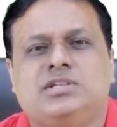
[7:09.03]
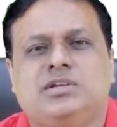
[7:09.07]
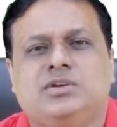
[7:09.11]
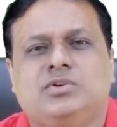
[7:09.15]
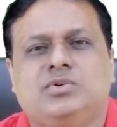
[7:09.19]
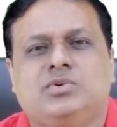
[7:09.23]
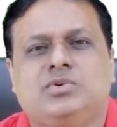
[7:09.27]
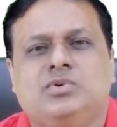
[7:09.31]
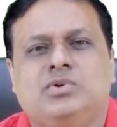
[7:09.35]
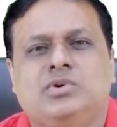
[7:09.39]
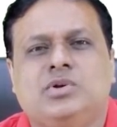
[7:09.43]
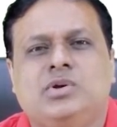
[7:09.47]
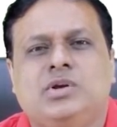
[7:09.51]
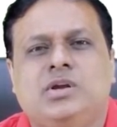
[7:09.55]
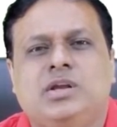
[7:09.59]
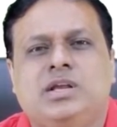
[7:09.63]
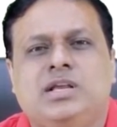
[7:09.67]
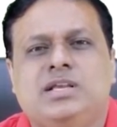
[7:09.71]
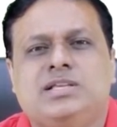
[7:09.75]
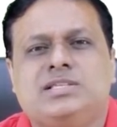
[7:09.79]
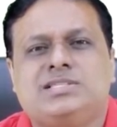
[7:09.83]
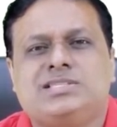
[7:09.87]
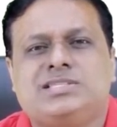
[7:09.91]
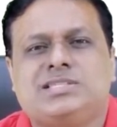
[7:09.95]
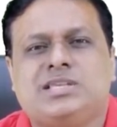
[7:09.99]
zero.
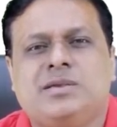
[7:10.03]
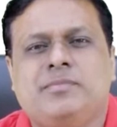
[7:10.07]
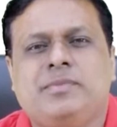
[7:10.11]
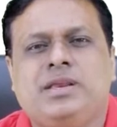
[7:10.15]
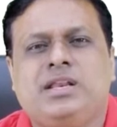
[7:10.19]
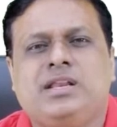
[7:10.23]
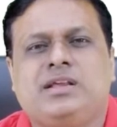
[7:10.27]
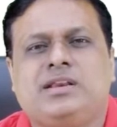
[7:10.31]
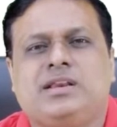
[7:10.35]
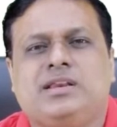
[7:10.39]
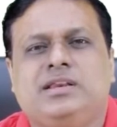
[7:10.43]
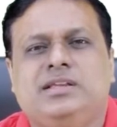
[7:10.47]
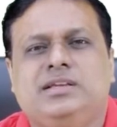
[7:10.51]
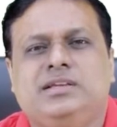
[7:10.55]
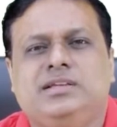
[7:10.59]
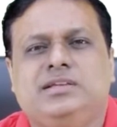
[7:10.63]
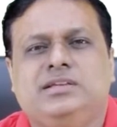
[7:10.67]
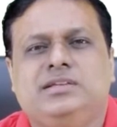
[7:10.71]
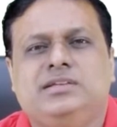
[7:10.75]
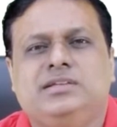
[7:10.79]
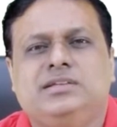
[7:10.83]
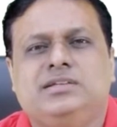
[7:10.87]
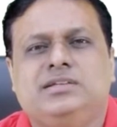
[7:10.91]
Similarly,